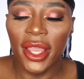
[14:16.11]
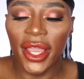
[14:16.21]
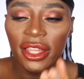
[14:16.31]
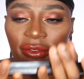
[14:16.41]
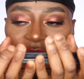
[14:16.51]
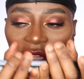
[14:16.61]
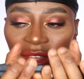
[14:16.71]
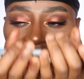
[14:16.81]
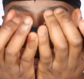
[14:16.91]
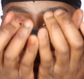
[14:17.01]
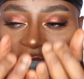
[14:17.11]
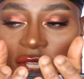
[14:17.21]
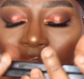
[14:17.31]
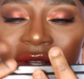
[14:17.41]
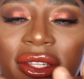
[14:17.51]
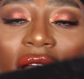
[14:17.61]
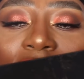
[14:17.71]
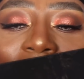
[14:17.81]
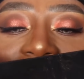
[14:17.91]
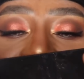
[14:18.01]
It's very heavy though, and I
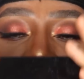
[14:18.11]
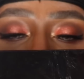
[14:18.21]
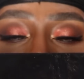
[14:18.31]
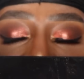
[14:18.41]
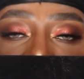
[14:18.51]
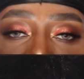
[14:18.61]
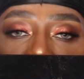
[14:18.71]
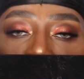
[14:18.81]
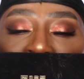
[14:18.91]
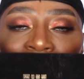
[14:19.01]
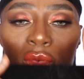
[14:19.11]
feel like it's a piece of artwork